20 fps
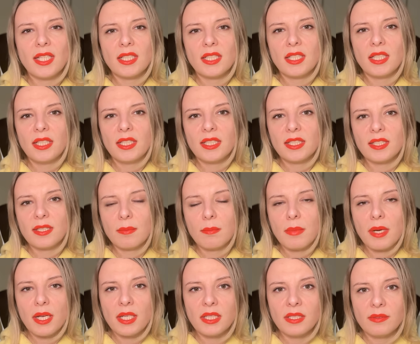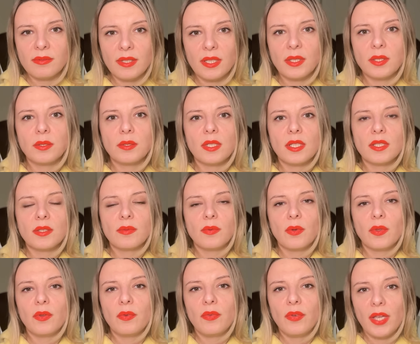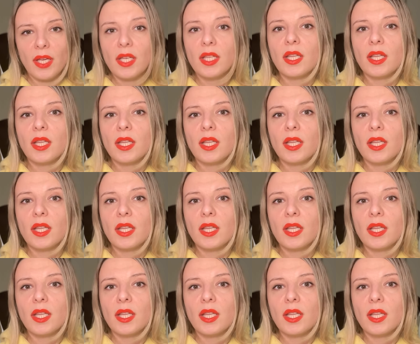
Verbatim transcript: at least some minor victories for the fake